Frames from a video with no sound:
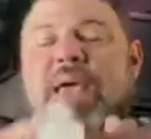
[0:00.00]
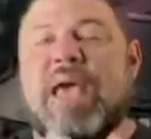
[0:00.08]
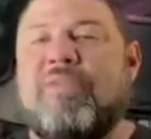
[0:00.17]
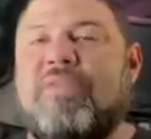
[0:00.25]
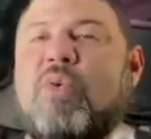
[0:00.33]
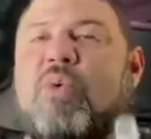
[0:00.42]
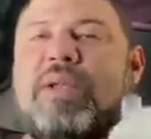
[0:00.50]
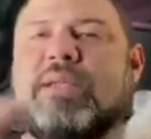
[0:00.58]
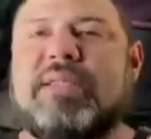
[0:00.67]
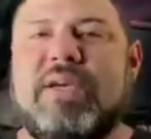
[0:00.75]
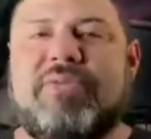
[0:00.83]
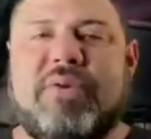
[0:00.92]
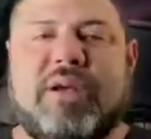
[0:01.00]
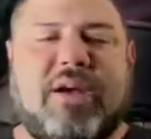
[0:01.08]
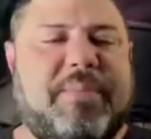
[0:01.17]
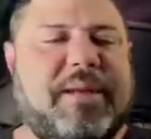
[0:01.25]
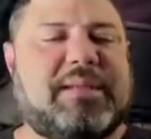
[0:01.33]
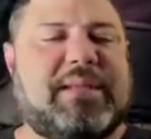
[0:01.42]
Everyone is different.
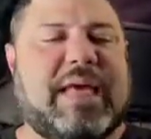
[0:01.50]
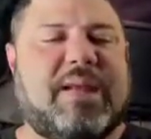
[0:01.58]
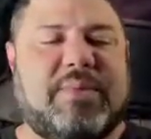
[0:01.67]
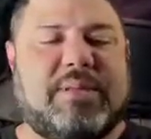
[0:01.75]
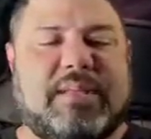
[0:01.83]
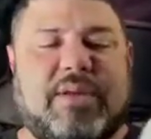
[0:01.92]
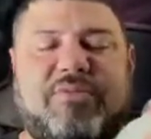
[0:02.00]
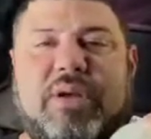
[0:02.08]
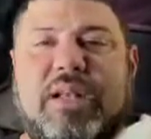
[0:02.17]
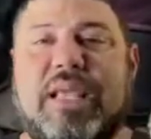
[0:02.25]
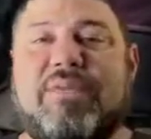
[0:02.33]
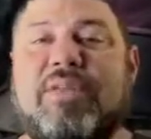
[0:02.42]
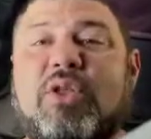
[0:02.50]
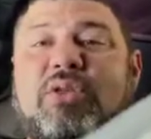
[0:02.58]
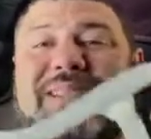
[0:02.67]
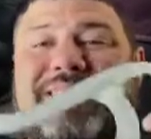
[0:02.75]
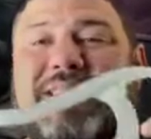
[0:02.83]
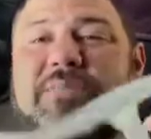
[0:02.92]
Everybody's anatomy is different. Even though
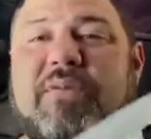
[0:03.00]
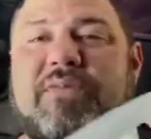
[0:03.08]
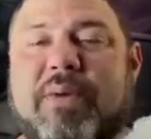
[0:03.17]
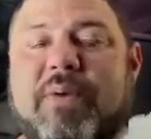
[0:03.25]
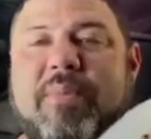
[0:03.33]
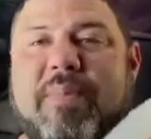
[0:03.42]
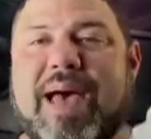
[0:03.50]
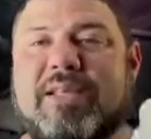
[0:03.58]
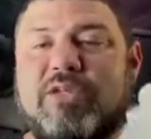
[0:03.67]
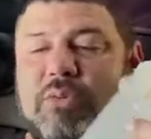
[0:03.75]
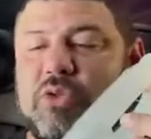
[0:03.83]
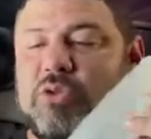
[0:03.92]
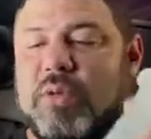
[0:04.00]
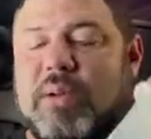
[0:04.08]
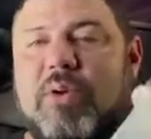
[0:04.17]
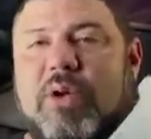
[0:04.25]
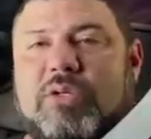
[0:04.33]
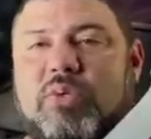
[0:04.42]
this is my favorite mask, the most
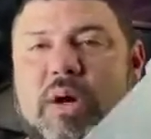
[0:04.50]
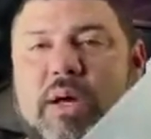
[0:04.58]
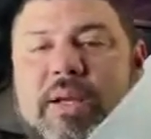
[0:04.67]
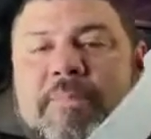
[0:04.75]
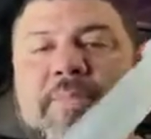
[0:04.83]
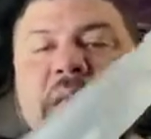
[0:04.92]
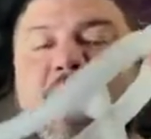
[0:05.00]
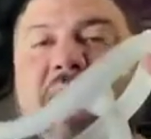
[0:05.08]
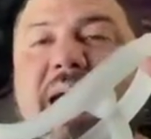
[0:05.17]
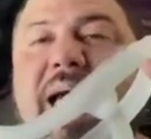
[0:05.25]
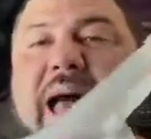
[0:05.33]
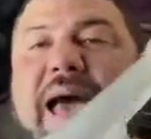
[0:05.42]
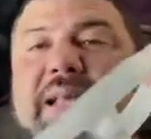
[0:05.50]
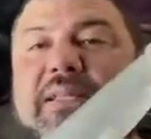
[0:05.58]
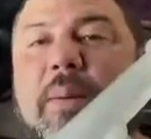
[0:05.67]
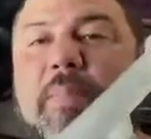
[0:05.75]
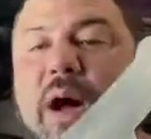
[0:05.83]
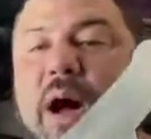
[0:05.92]
minimalist one, it has
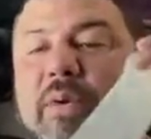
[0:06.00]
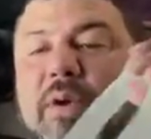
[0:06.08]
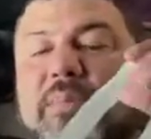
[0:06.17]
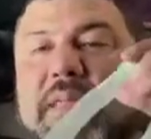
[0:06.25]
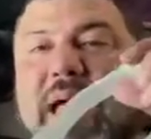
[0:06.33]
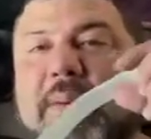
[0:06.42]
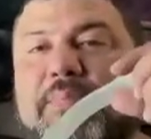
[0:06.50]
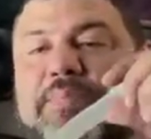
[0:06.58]
a problem that